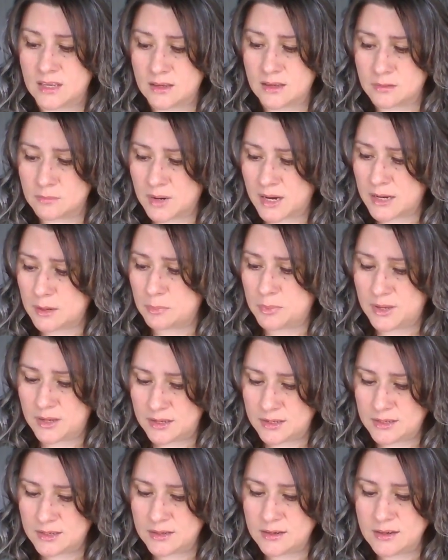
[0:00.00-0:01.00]
In my
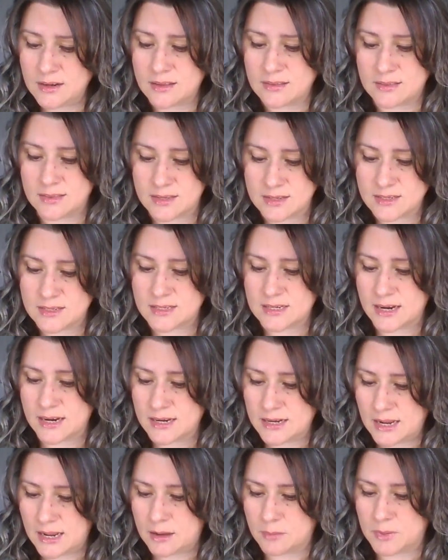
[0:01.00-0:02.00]
opinion, this
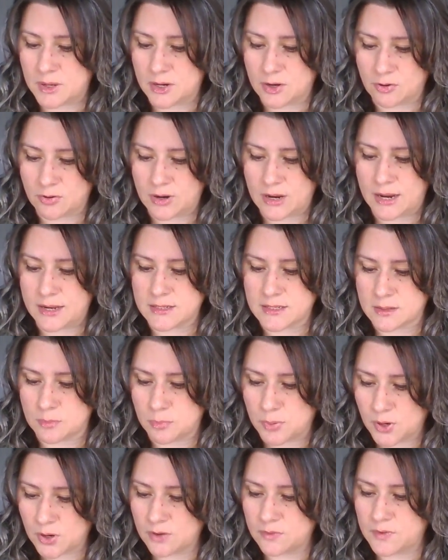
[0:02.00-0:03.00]
dynamic creates a
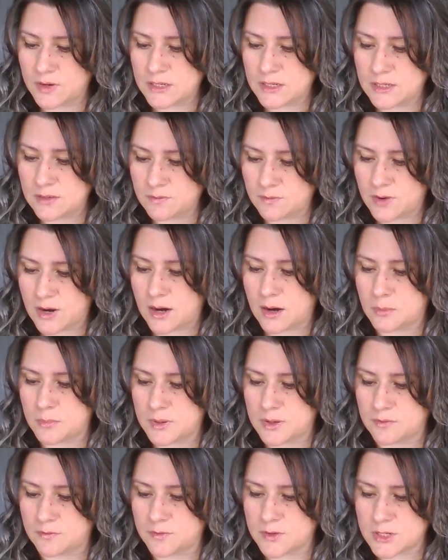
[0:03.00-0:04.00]
perfect
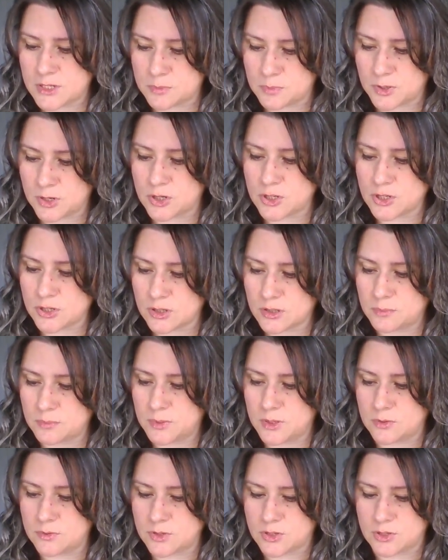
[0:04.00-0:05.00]
environment for spiritual
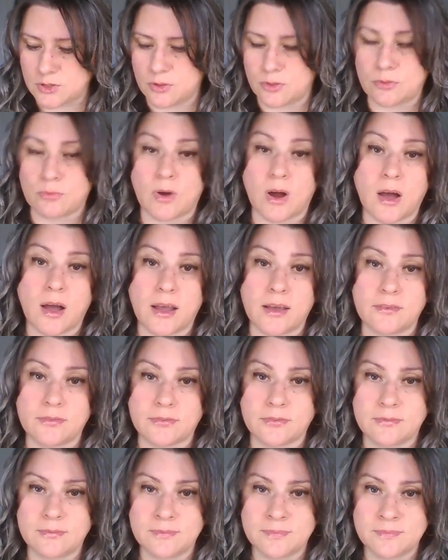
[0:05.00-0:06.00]
abuse to
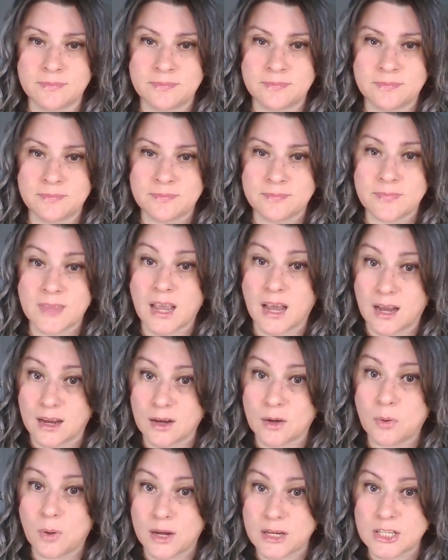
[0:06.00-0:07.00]
thrive.
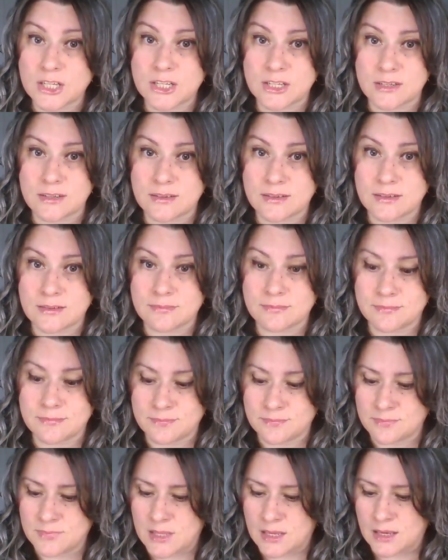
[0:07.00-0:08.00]
Unquestioned.
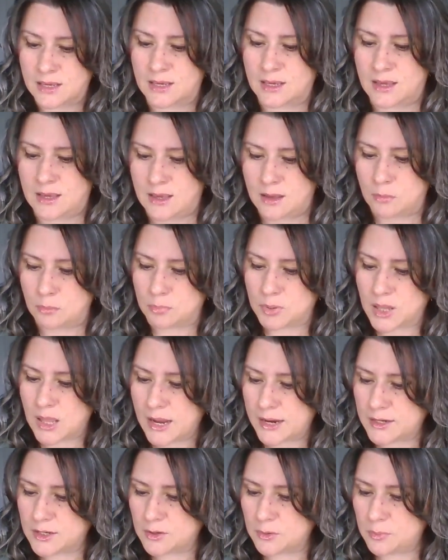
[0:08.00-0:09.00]

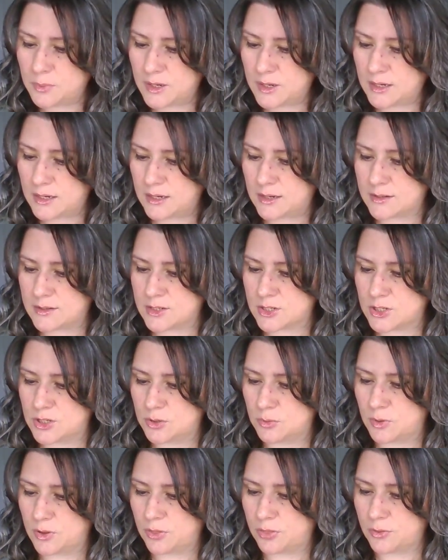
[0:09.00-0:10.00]
Blind obedience
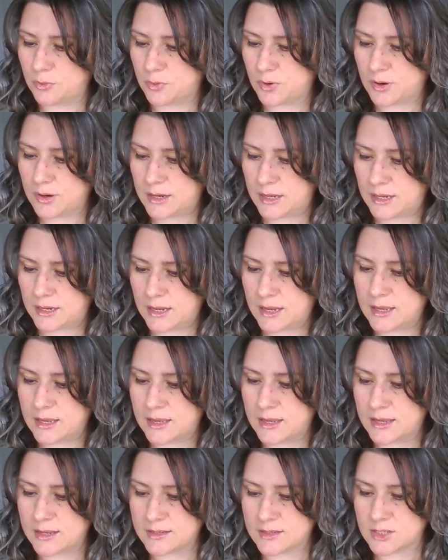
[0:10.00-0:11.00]
to authority
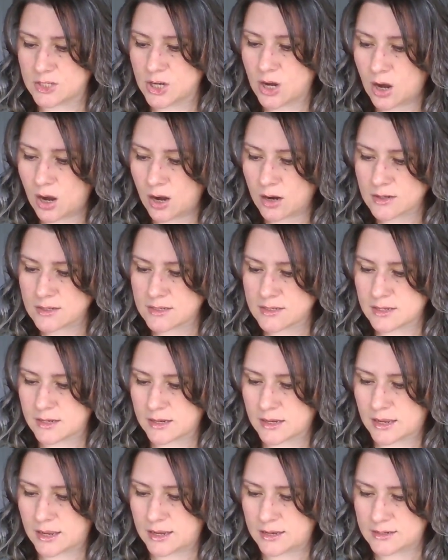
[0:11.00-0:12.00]
is
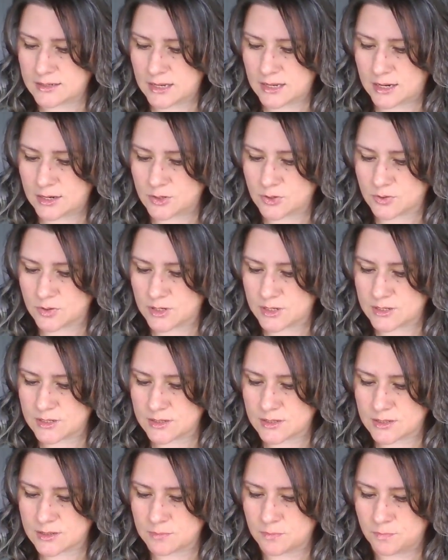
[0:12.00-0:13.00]
toxic and
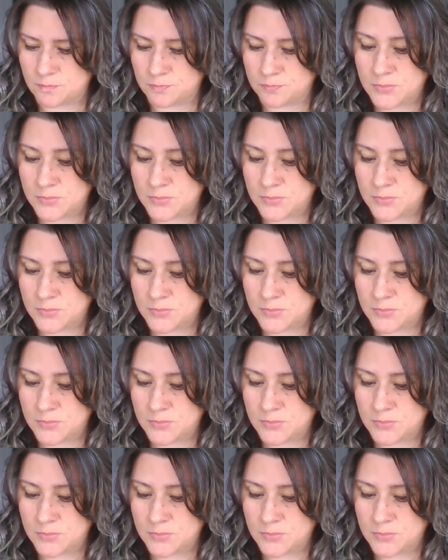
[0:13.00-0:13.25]
dangerous.